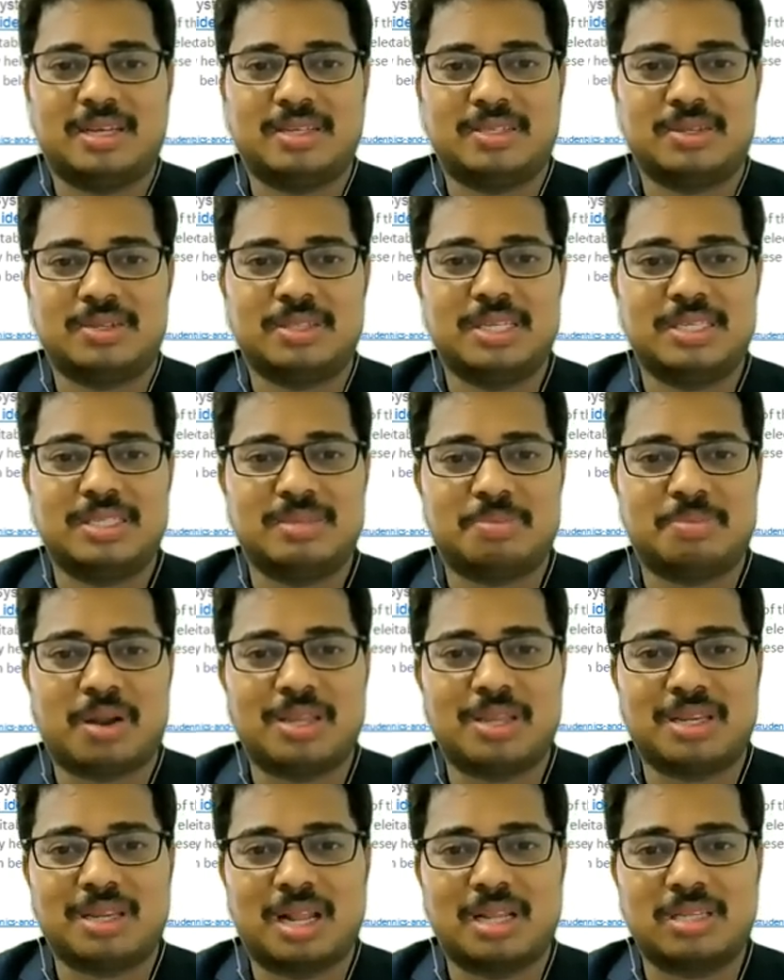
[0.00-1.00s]
So this
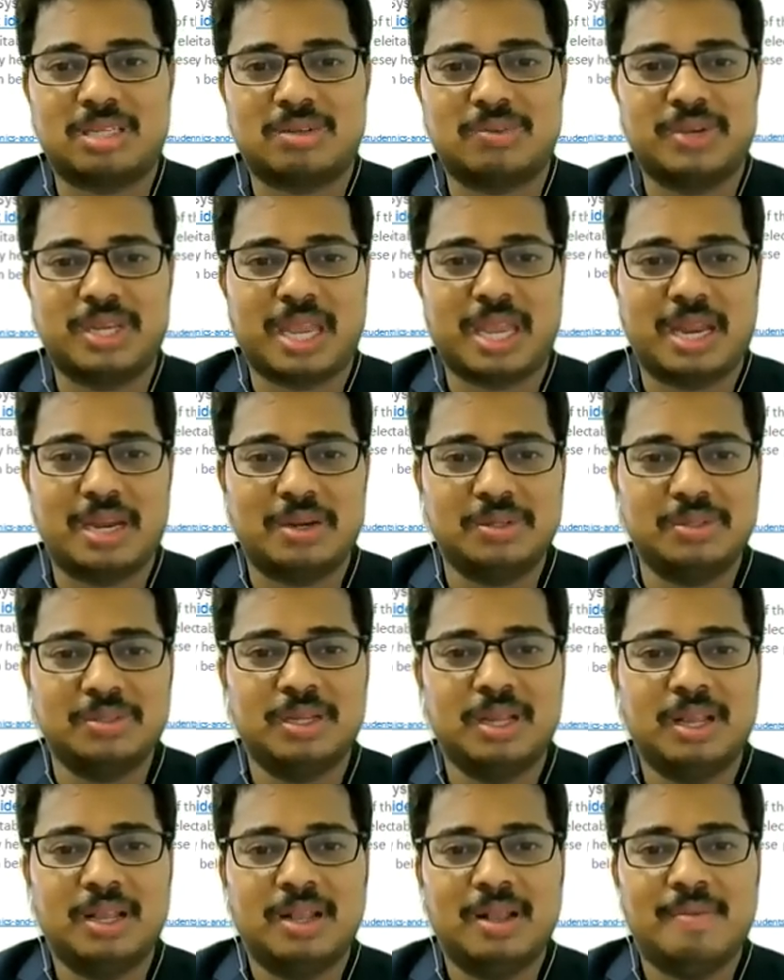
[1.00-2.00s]
project also we can
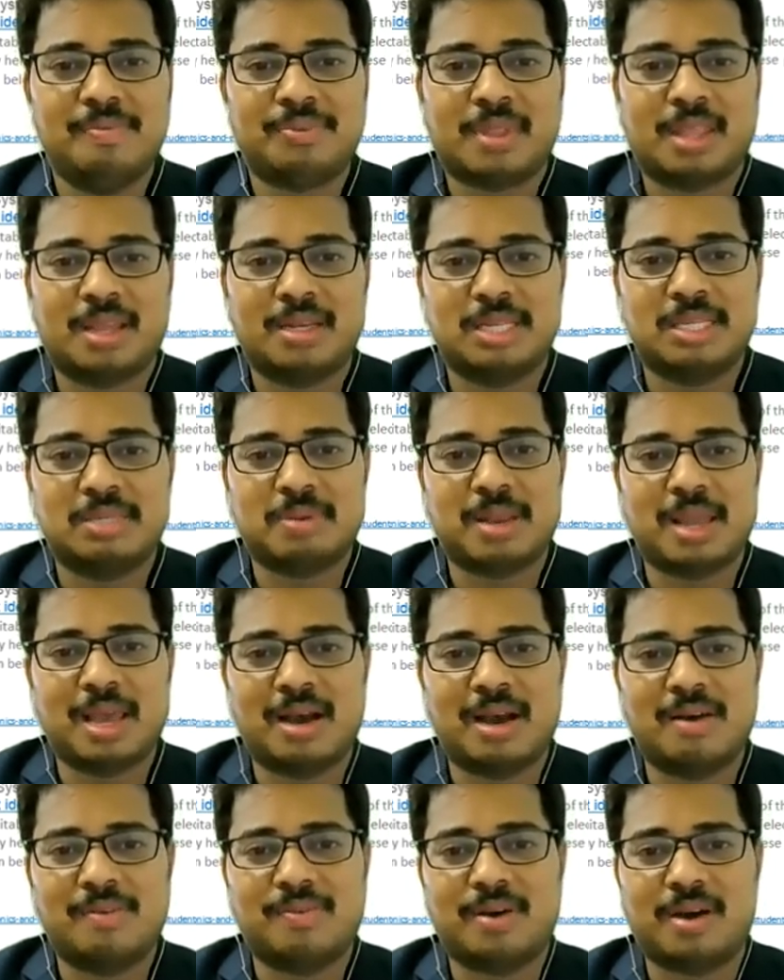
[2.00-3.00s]
do display
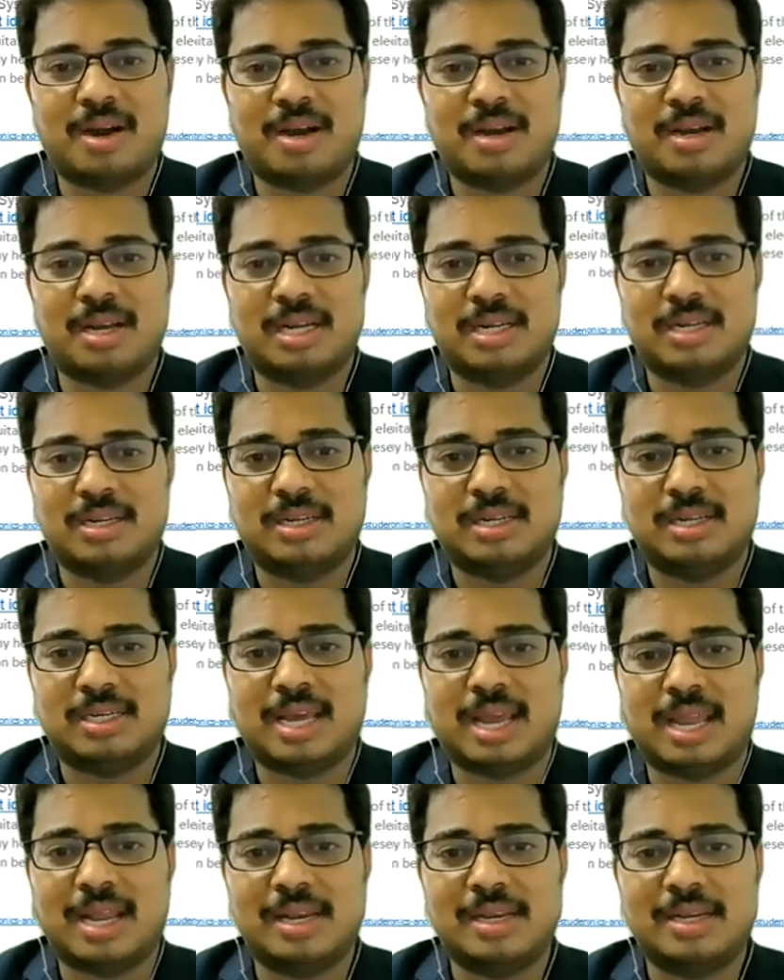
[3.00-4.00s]
of
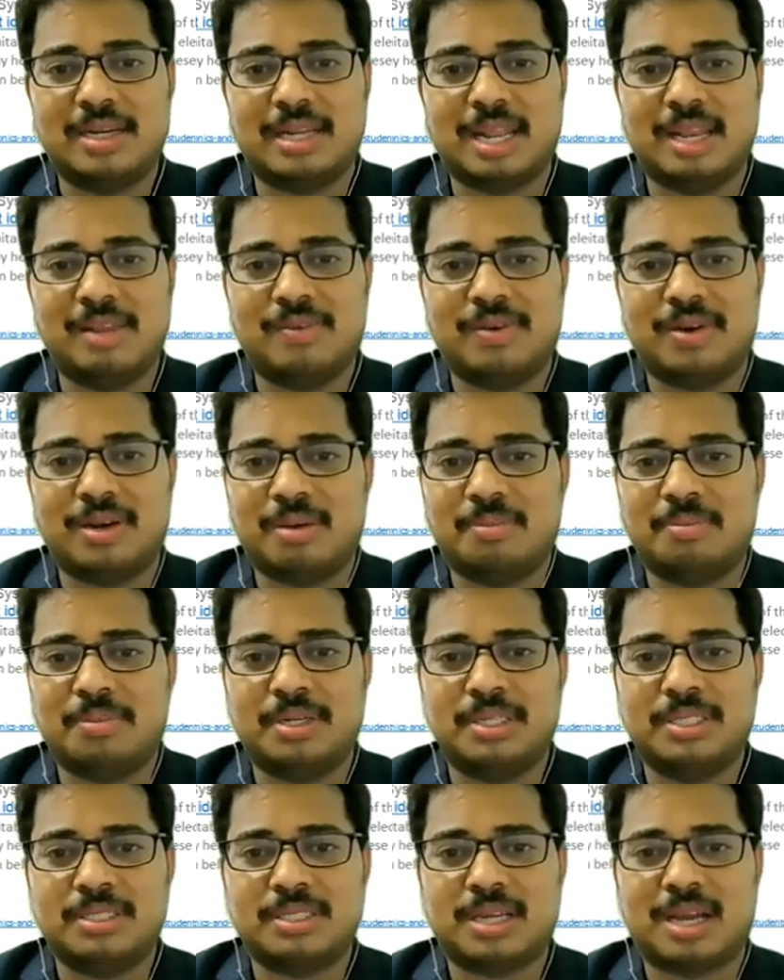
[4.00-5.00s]
dialed telephone
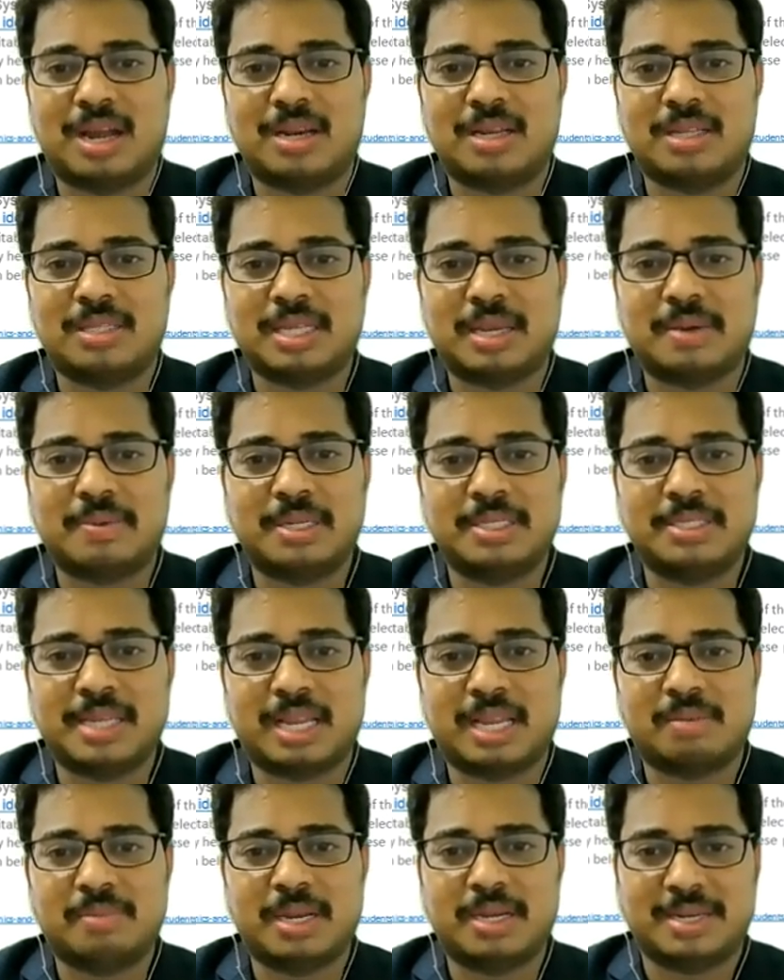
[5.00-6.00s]
numbers on a seven
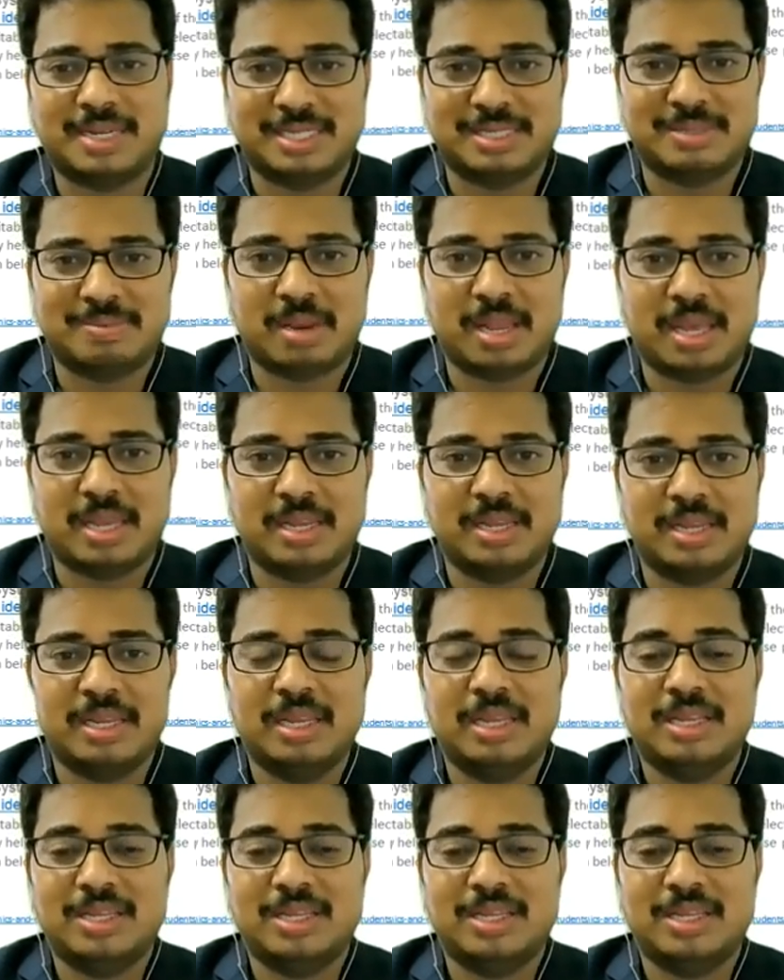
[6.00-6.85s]
segment display.